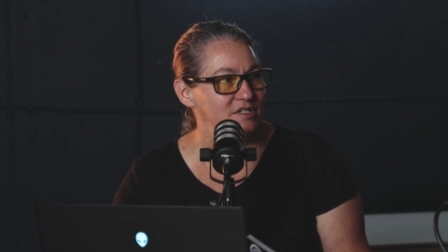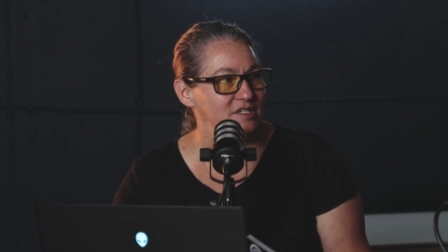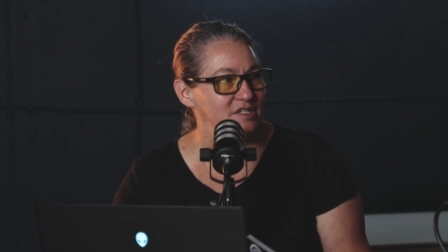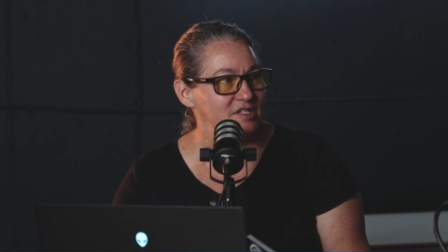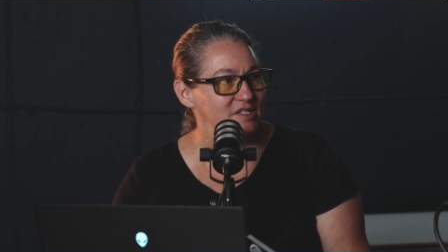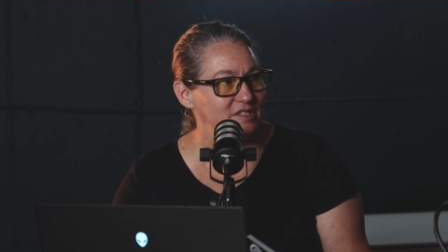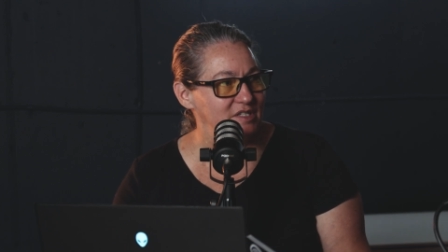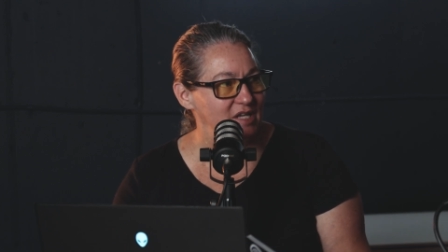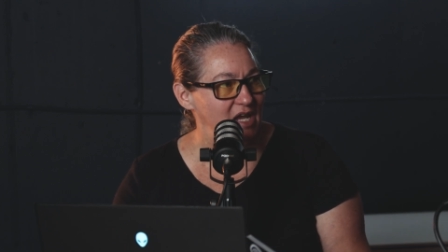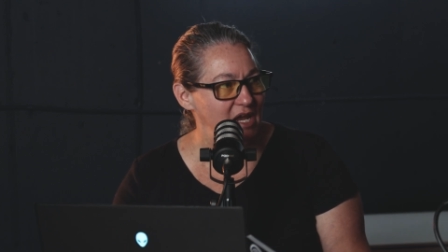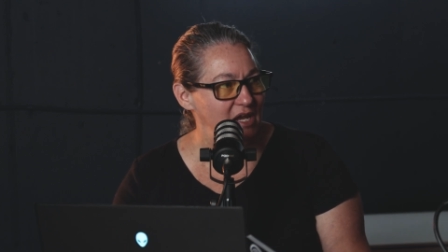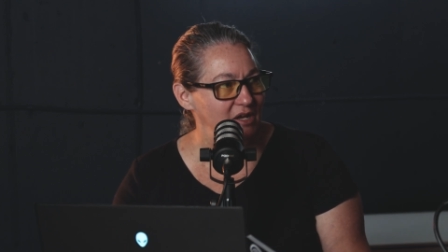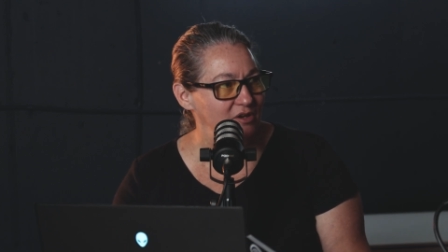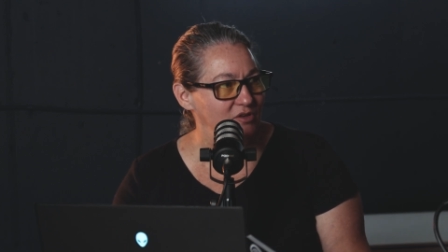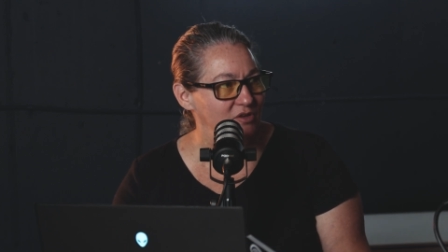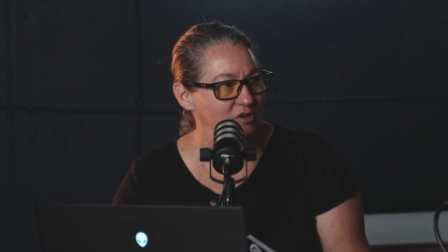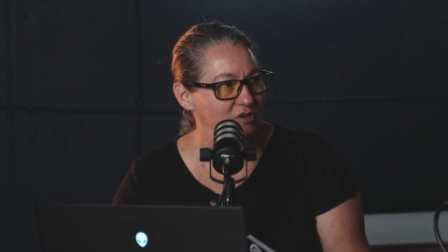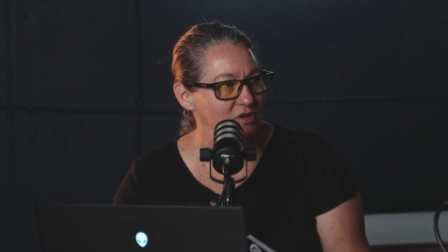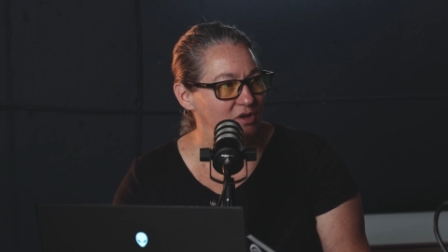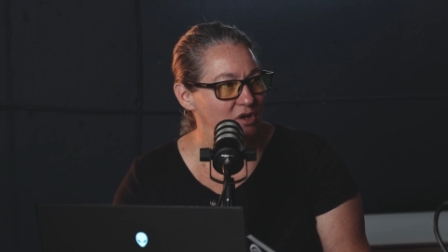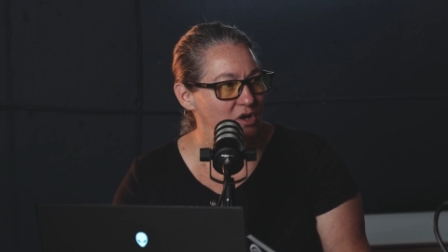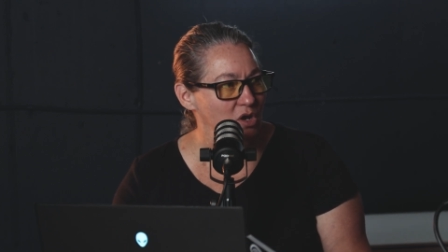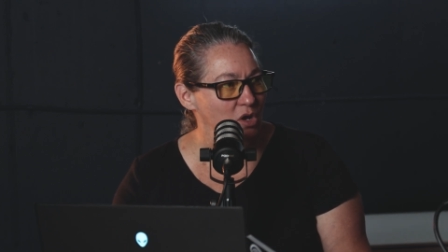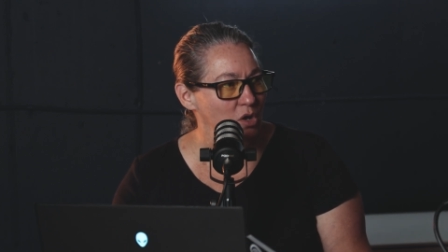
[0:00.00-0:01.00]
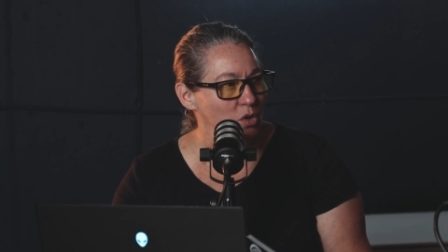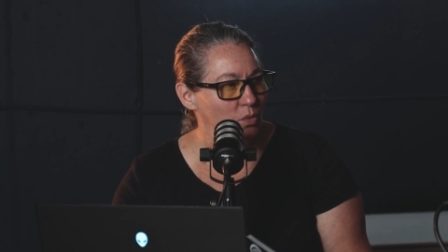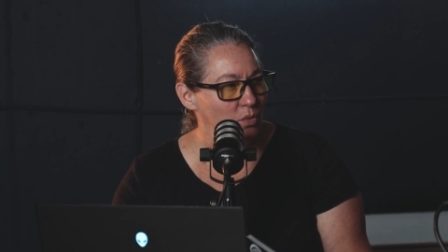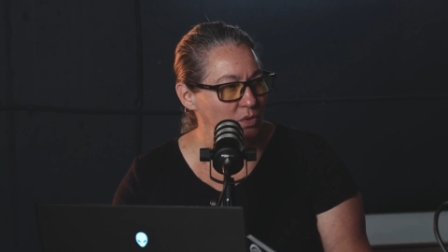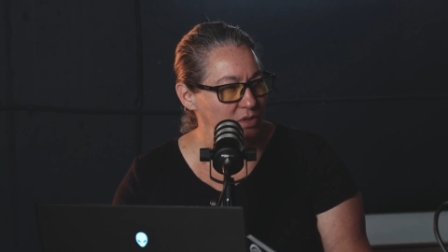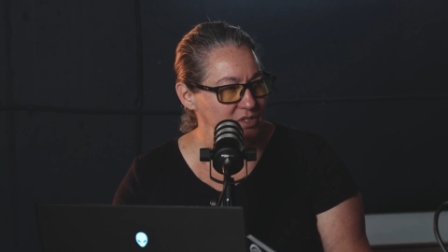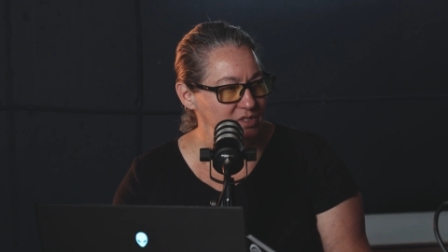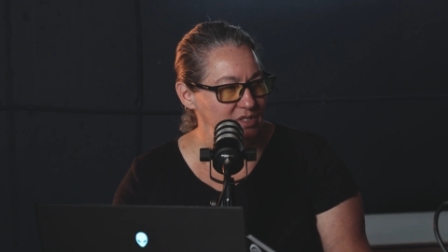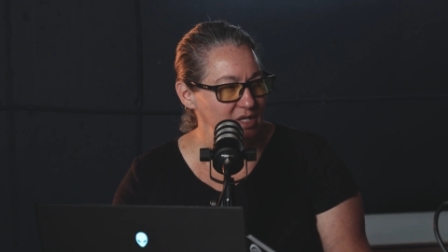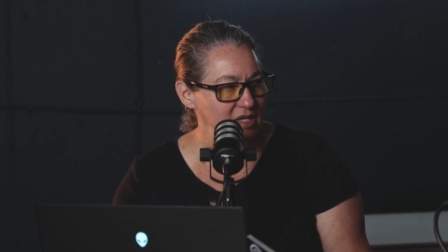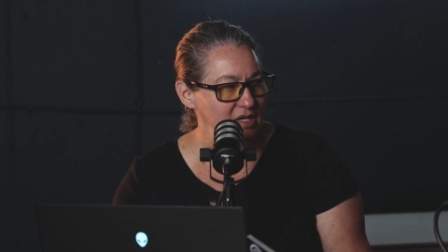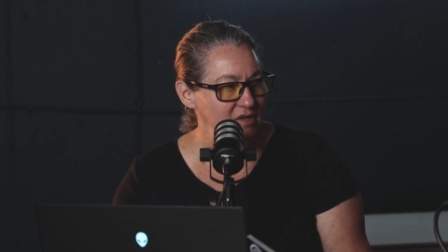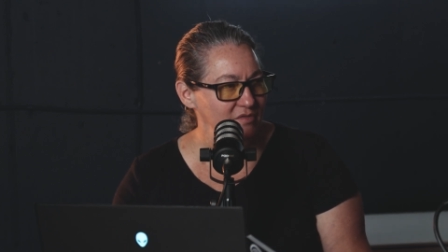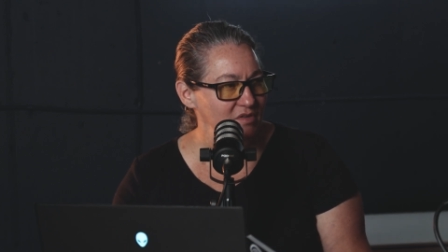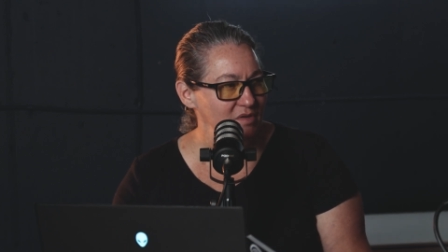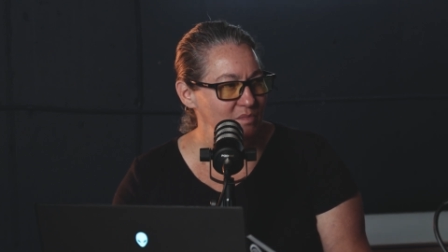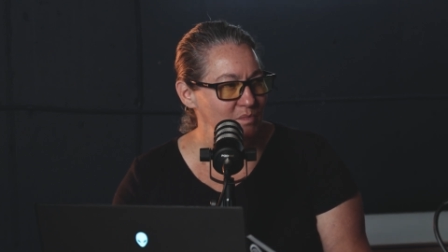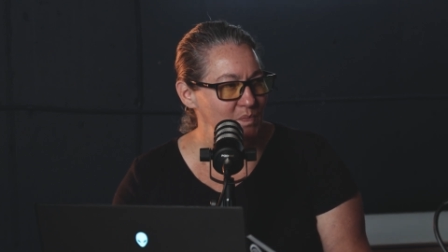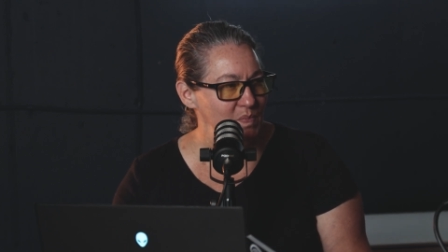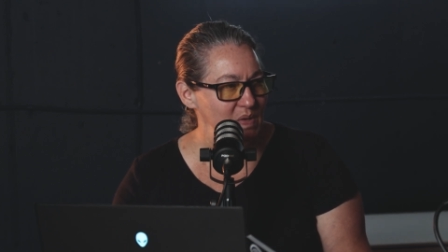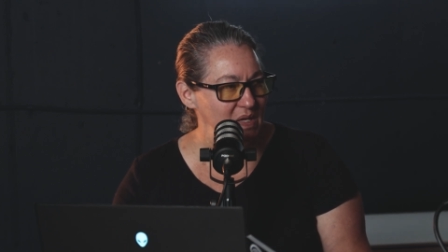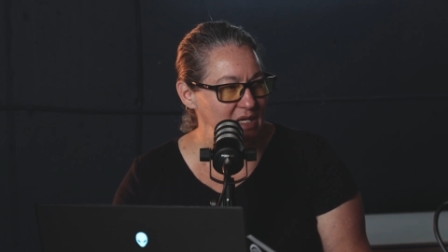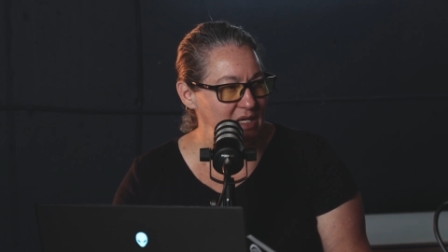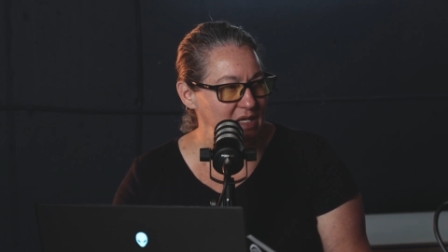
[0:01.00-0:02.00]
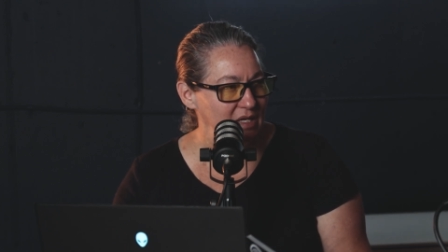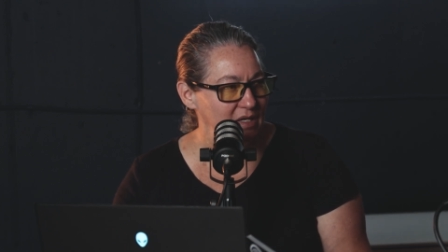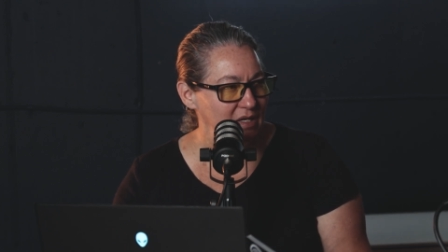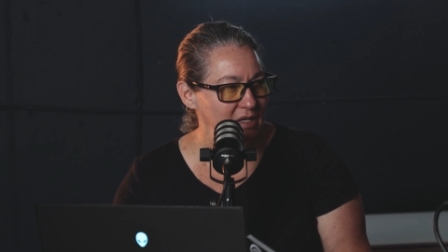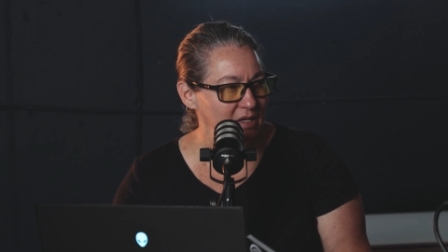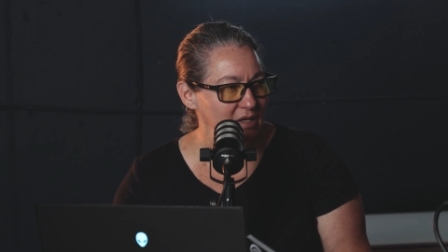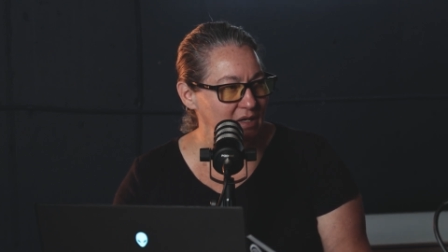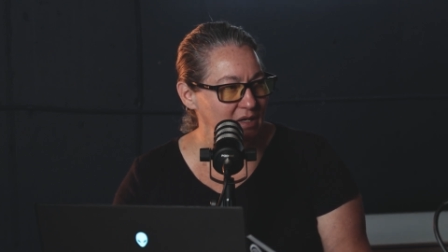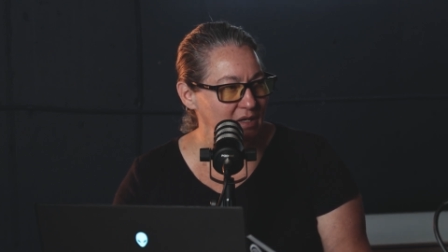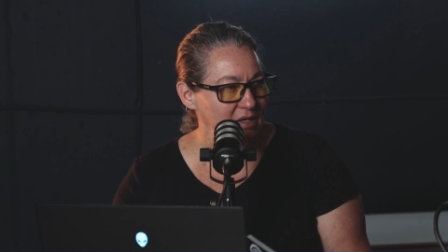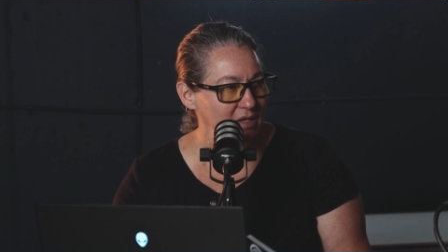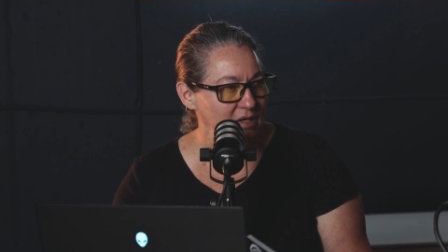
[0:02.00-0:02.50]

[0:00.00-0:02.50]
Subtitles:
standard? What does that even mean?